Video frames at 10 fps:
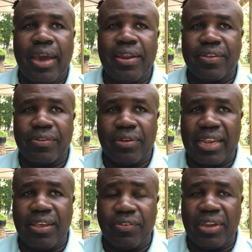and he's
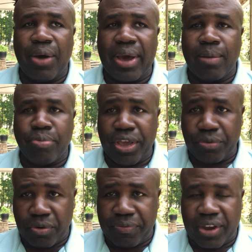he's now had a
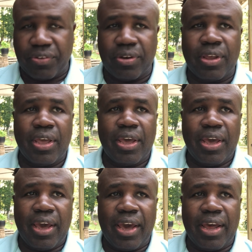breakthrough infection,
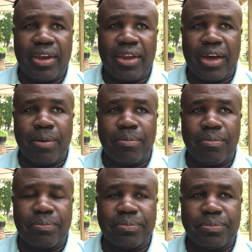and um,